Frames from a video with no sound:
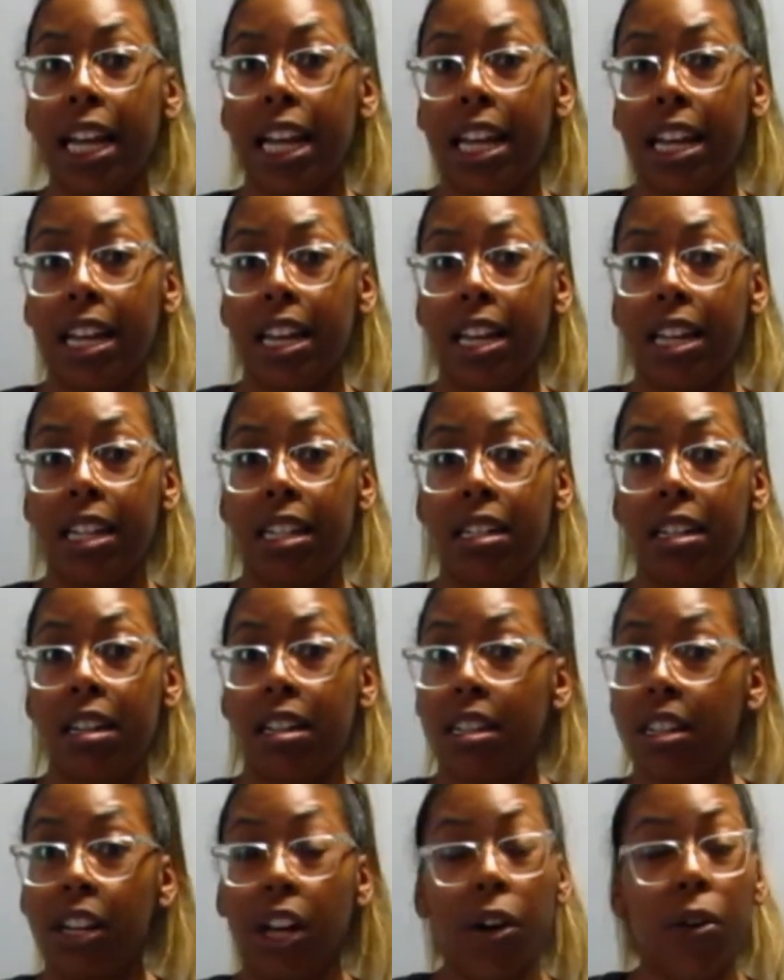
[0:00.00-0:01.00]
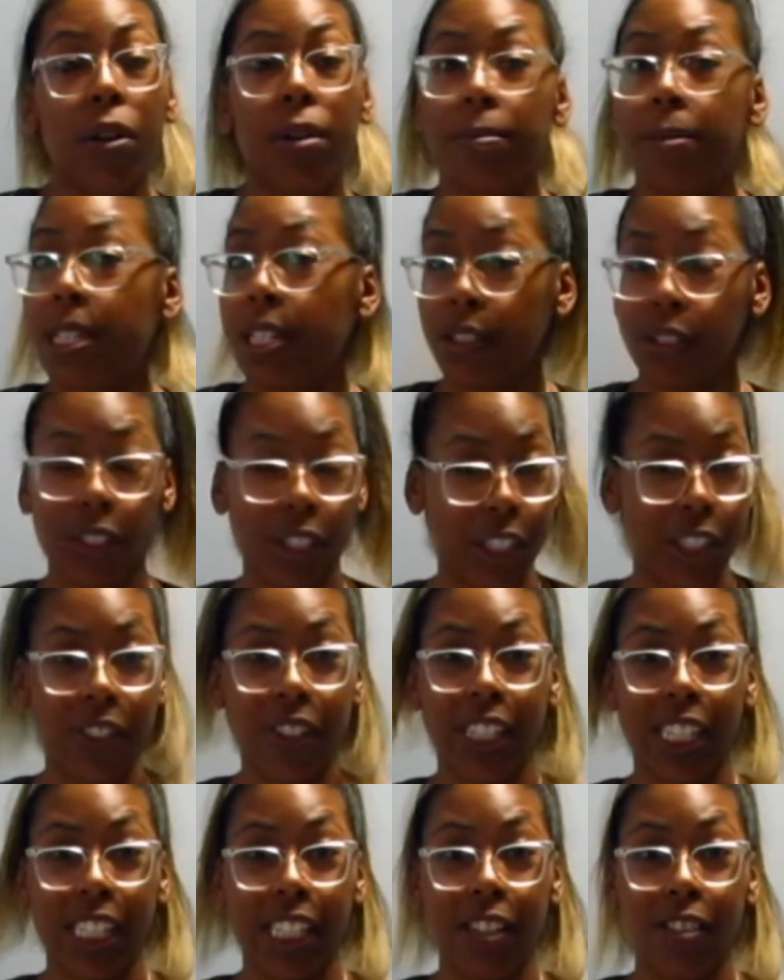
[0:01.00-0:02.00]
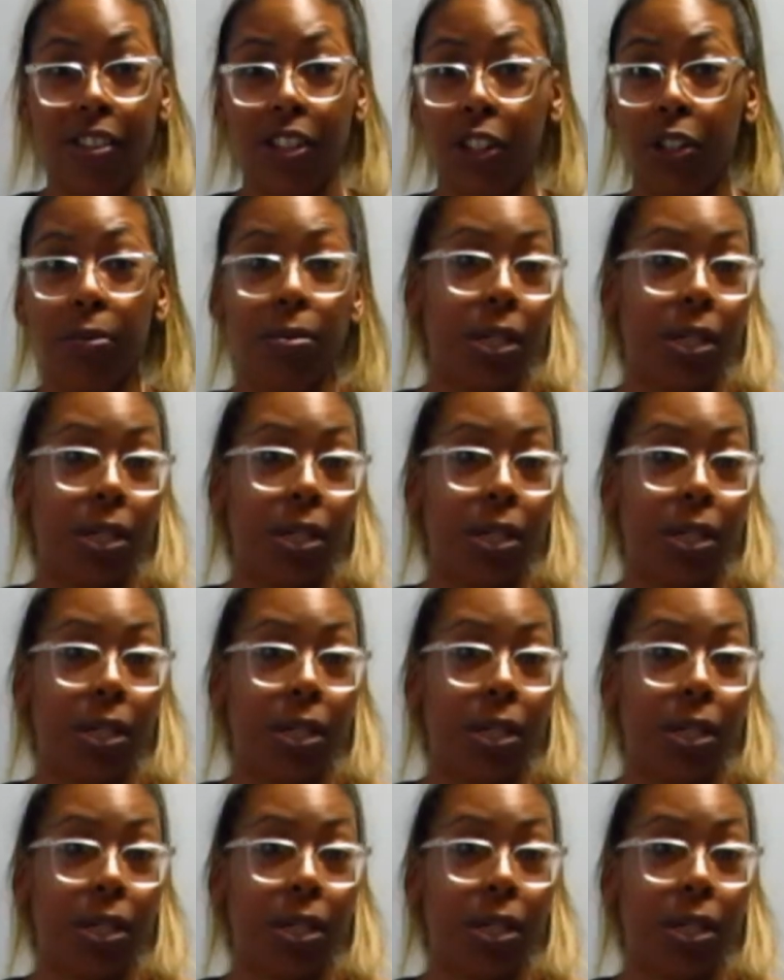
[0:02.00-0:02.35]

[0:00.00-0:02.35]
And, you know, I'm still new to YouTube,